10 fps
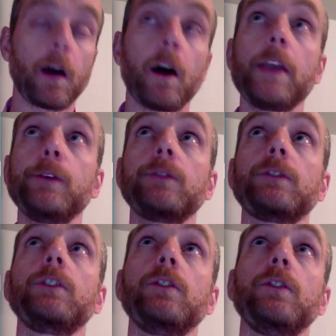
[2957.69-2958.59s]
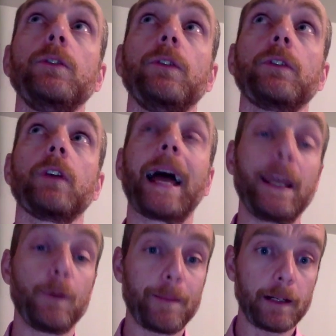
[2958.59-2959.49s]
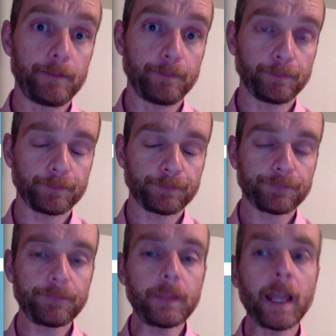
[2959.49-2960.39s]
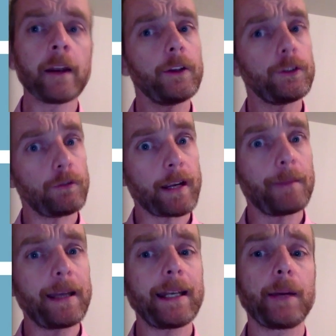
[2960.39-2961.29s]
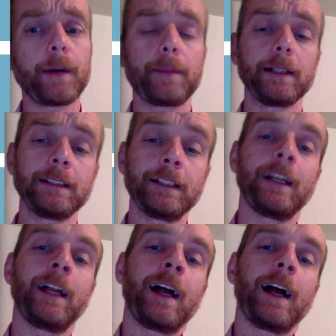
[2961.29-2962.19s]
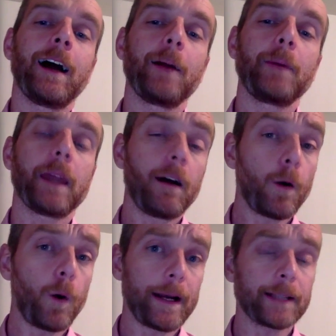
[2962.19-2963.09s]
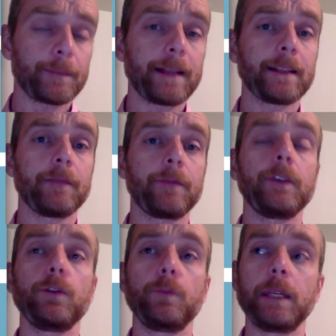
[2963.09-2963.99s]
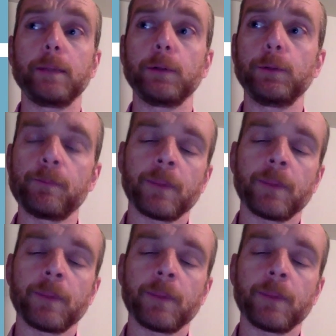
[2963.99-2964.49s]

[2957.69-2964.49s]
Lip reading: I used to use Aweber, and I used to recommend Aweber, but they are quite expensive for new people.